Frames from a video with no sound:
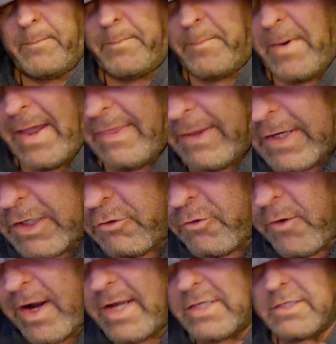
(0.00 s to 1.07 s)
by the
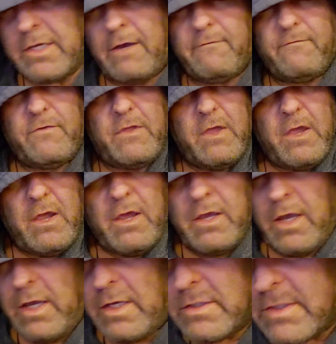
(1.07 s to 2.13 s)
grace of
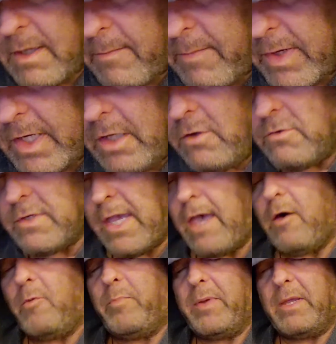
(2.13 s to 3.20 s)
somebody who's
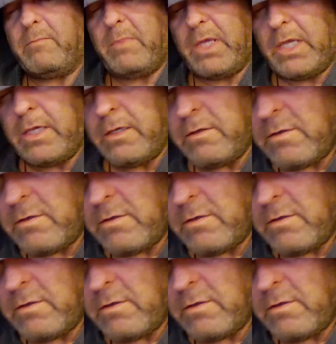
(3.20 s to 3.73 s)
helping me.